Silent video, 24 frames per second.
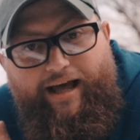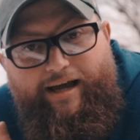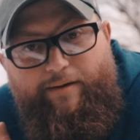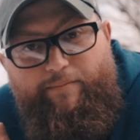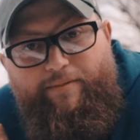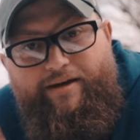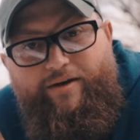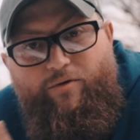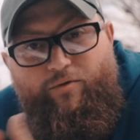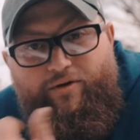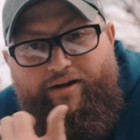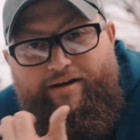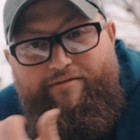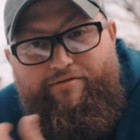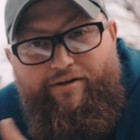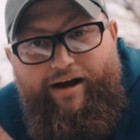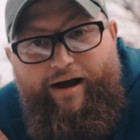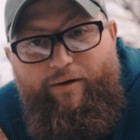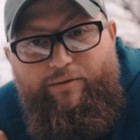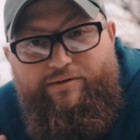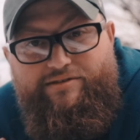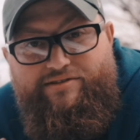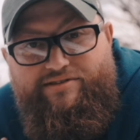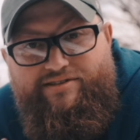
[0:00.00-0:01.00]
like me, whenever
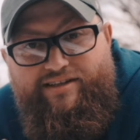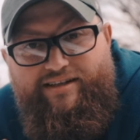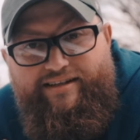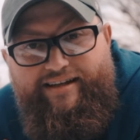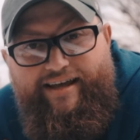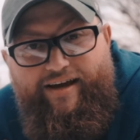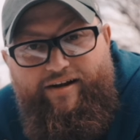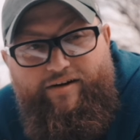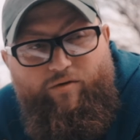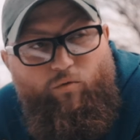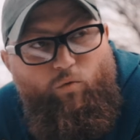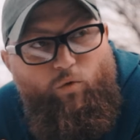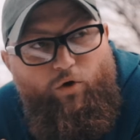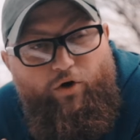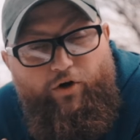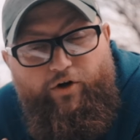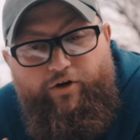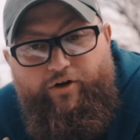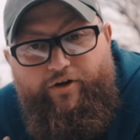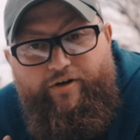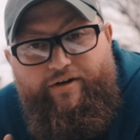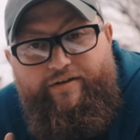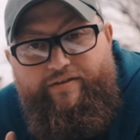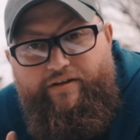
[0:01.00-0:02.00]
I would sit down at
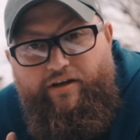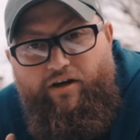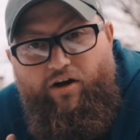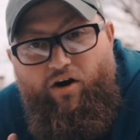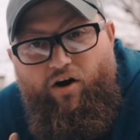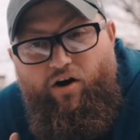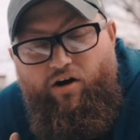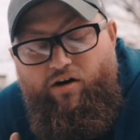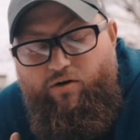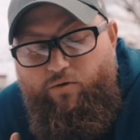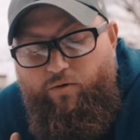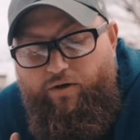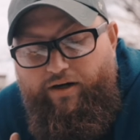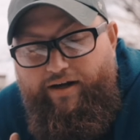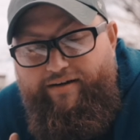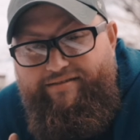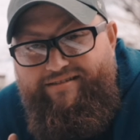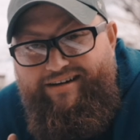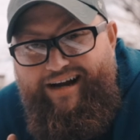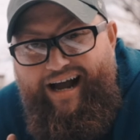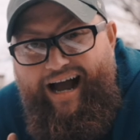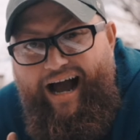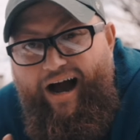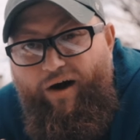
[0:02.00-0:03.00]
work or in the car or
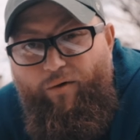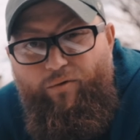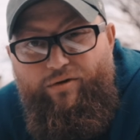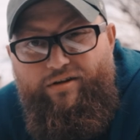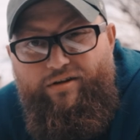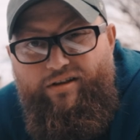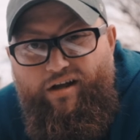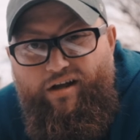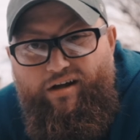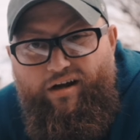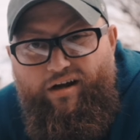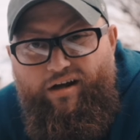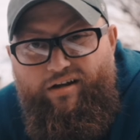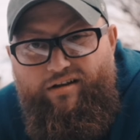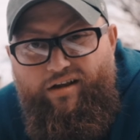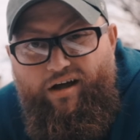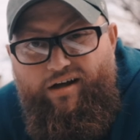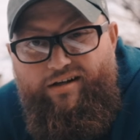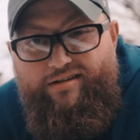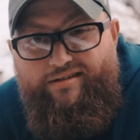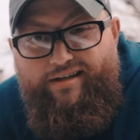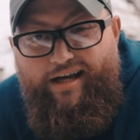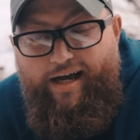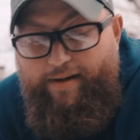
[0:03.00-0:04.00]
whatever, I would a
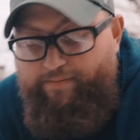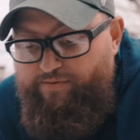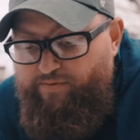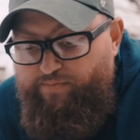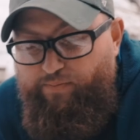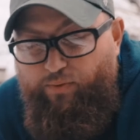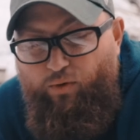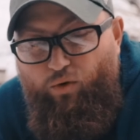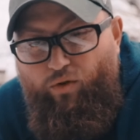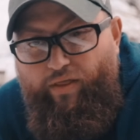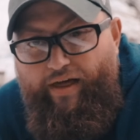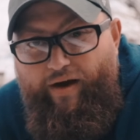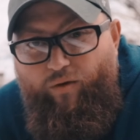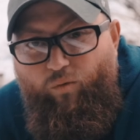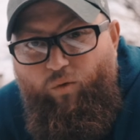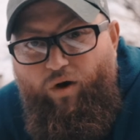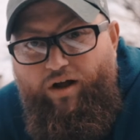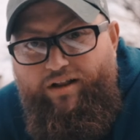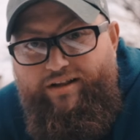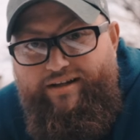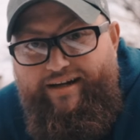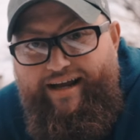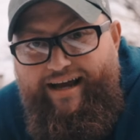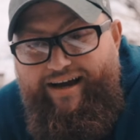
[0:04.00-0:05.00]
lot of times pull that
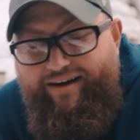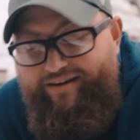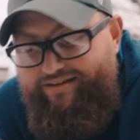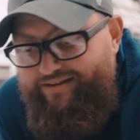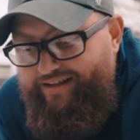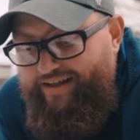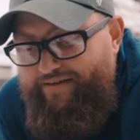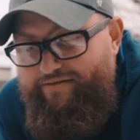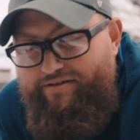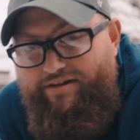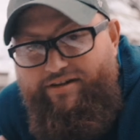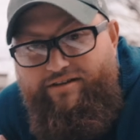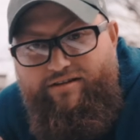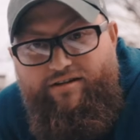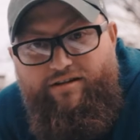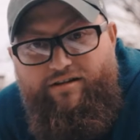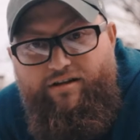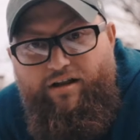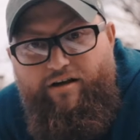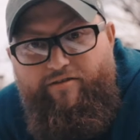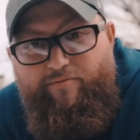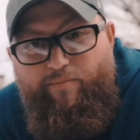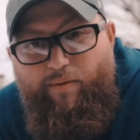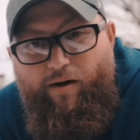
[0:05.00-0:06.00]
wallet out, leave it in the
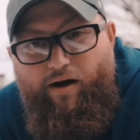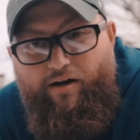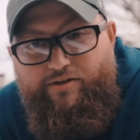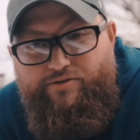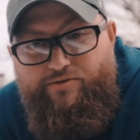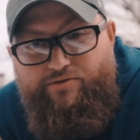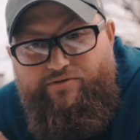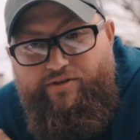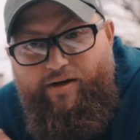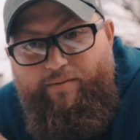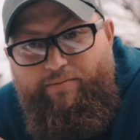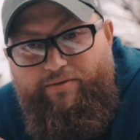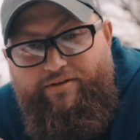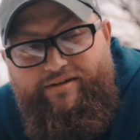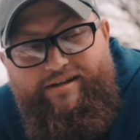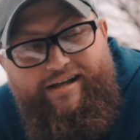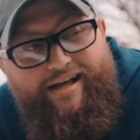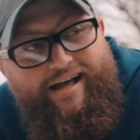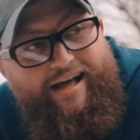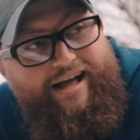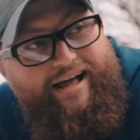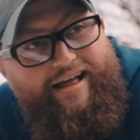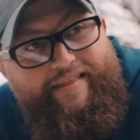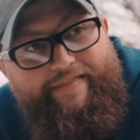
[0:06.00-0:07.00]
glove box or something.
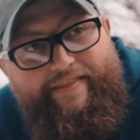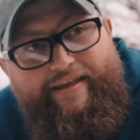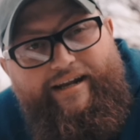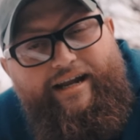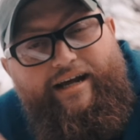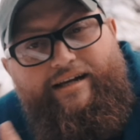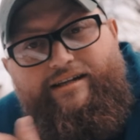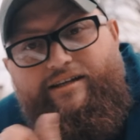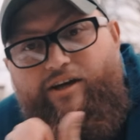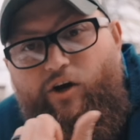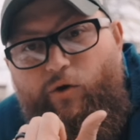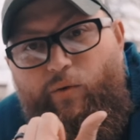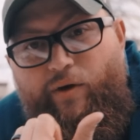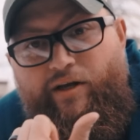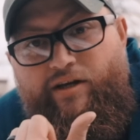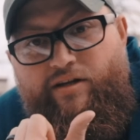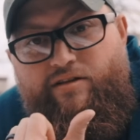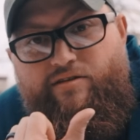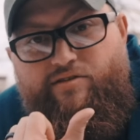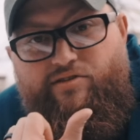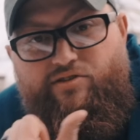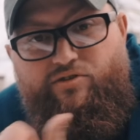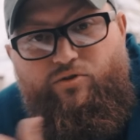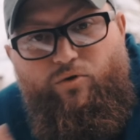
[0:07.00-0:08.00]
Then I'd go
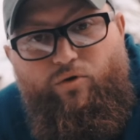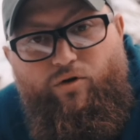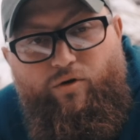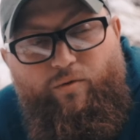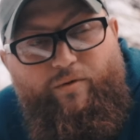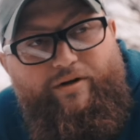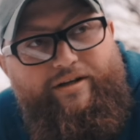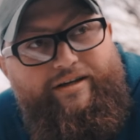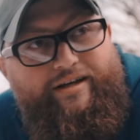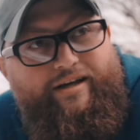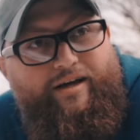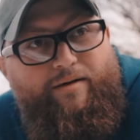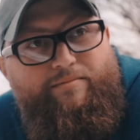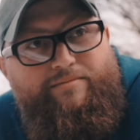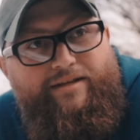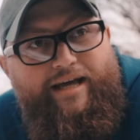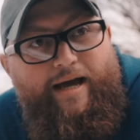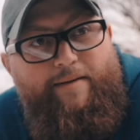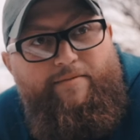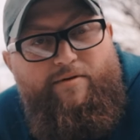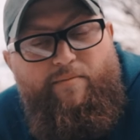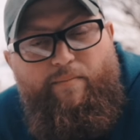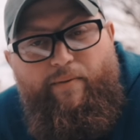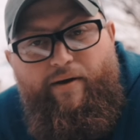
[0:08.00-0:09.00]
into the store when it come
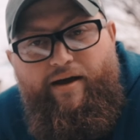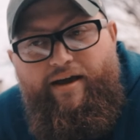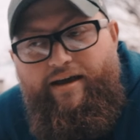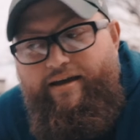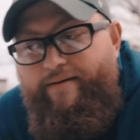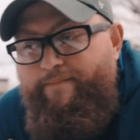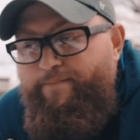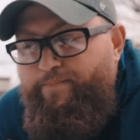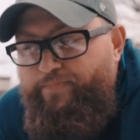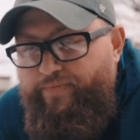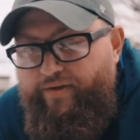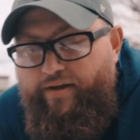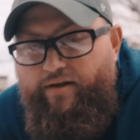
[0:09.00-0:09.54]
time to pay.